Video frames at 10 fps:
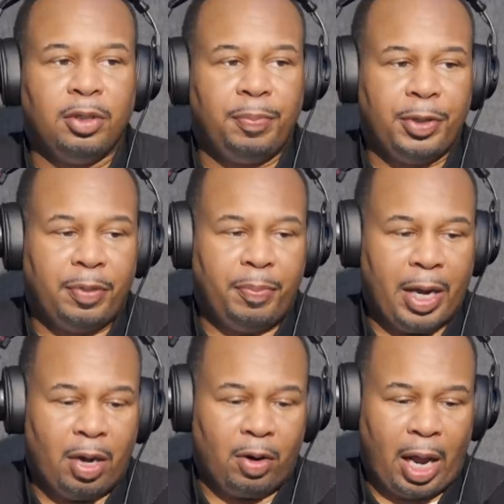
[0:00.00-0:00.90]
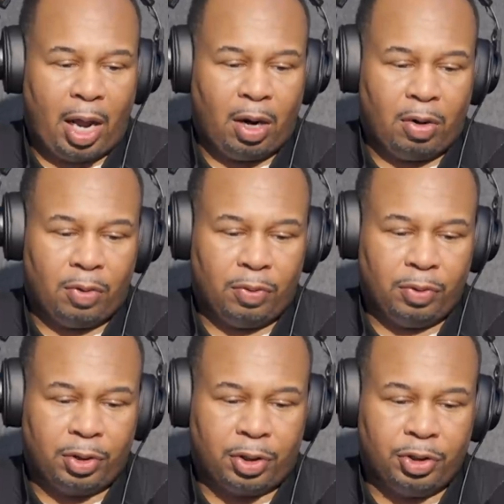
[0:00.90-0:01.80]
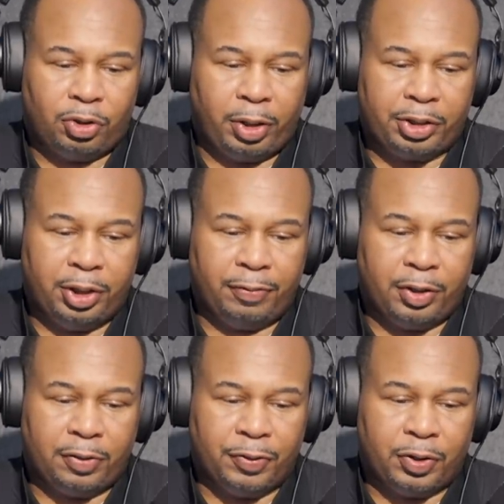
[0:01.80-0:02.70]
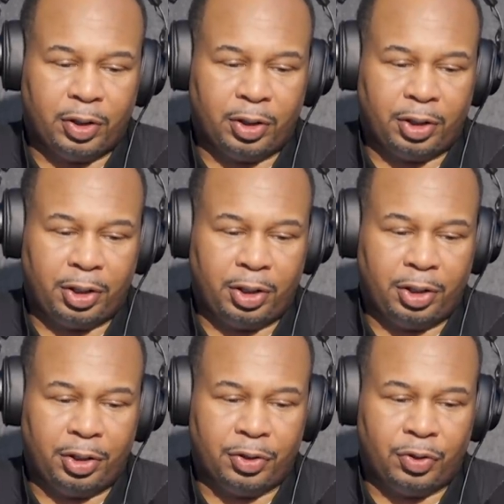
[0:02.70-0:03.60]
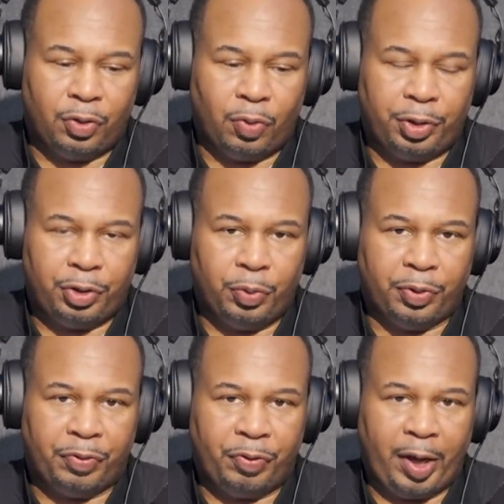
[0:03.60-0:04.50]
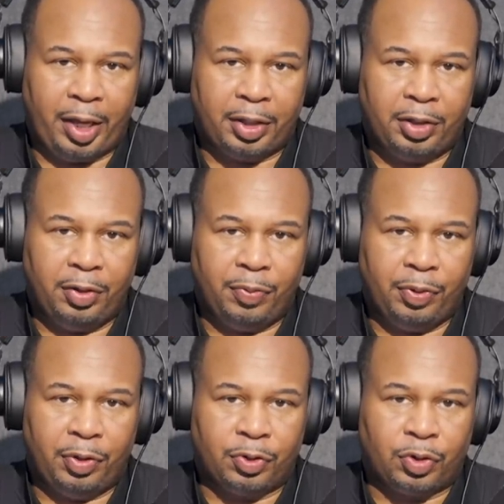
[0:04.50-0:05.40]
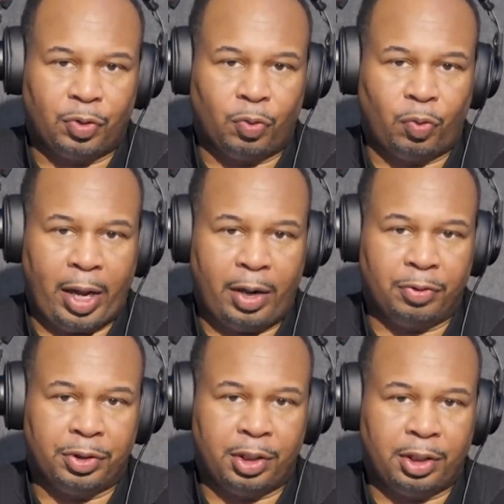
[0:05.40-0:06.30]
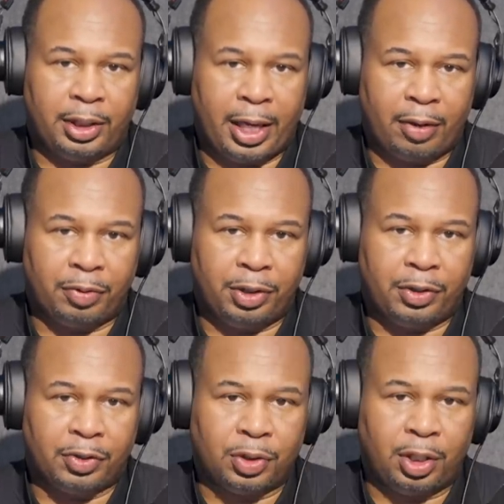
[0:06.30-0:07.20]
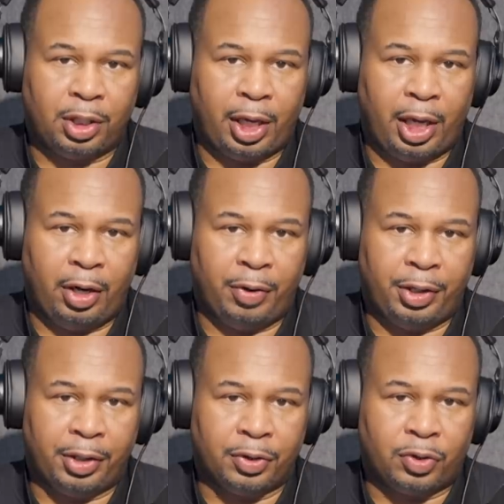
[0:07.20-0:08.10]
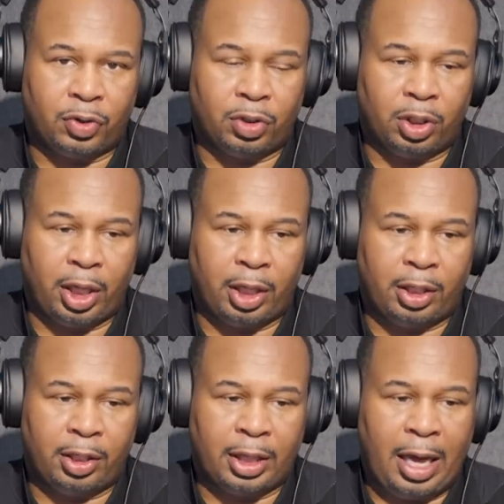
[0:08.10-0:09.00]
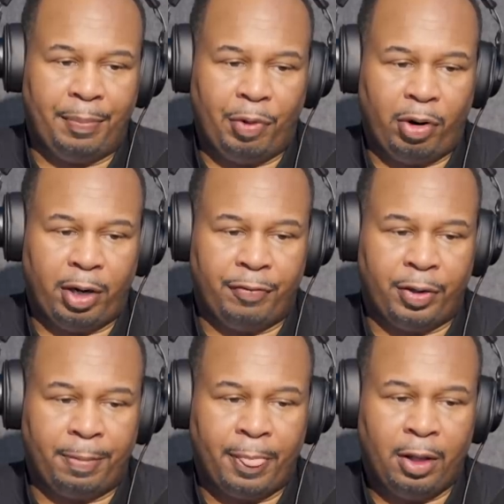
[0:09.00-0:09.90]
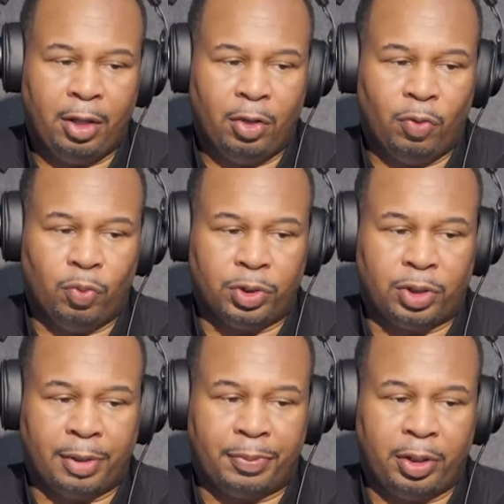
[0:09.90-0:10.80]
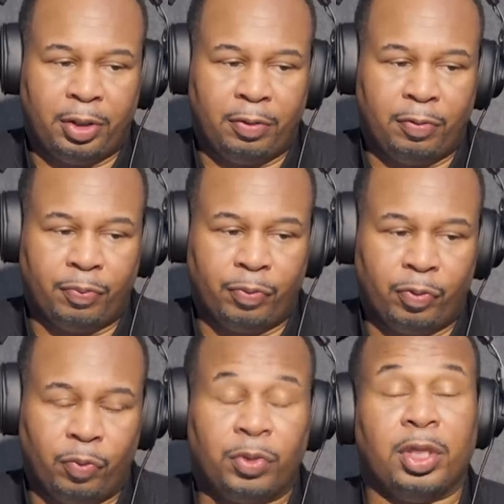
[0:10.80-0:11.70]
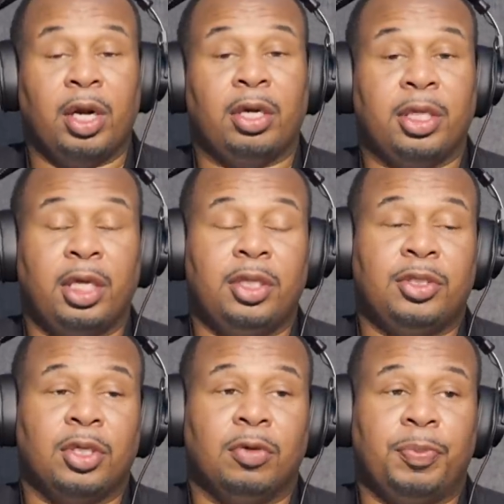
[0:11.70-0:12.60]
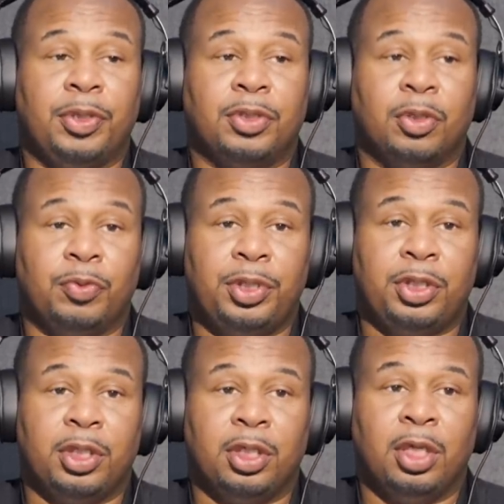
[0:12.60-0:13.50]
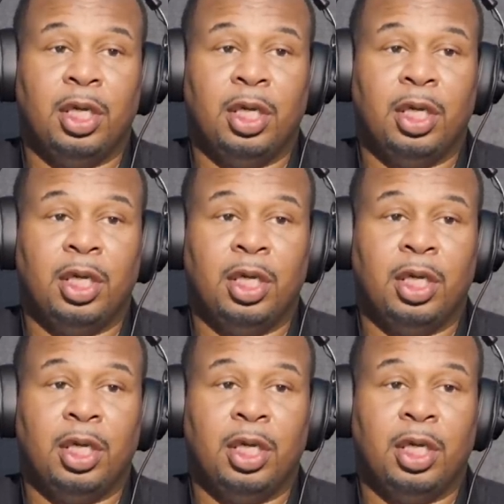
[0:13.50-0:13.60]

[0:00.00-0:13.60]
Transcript: little bit about how the construction of this facility is going to affect the surrounding counties and areas. Like that part of it was something within our Daily Show piece that we did,